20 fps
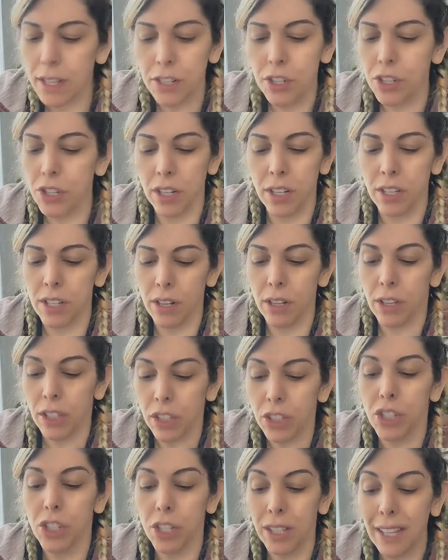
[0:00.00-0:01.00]
Lilith shook,
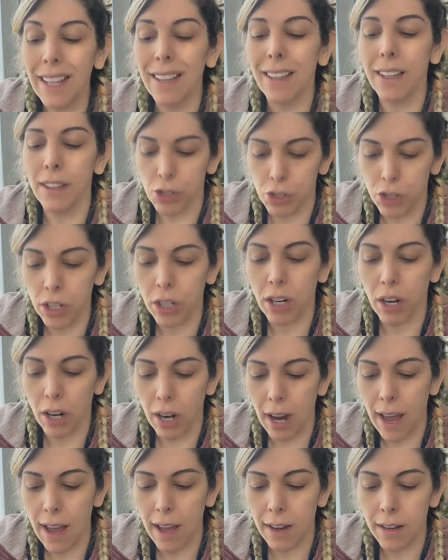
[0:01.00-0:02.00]
his, Lilith
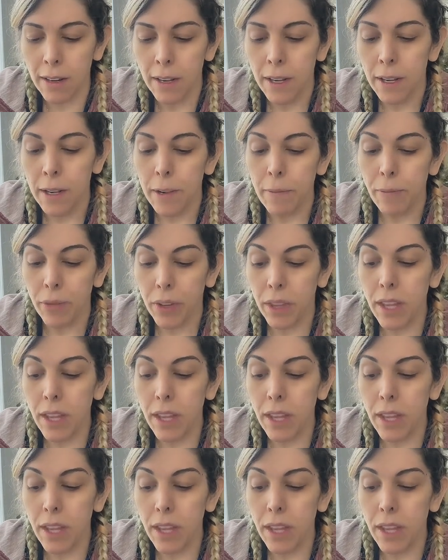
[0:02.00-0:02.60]
shook her head.